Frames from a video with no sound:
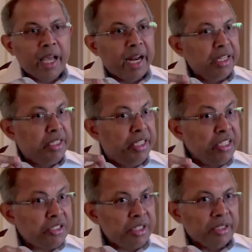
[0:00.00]
and
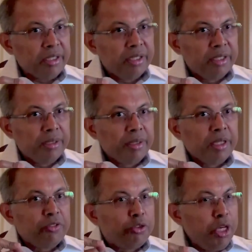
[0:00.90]
distilled
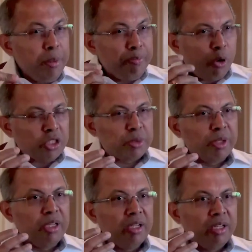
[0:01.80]
three
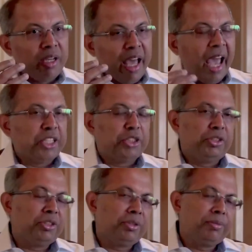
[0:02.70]
possible
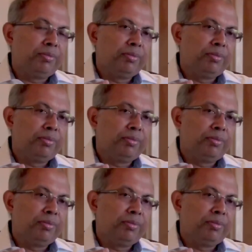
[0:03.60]
actions: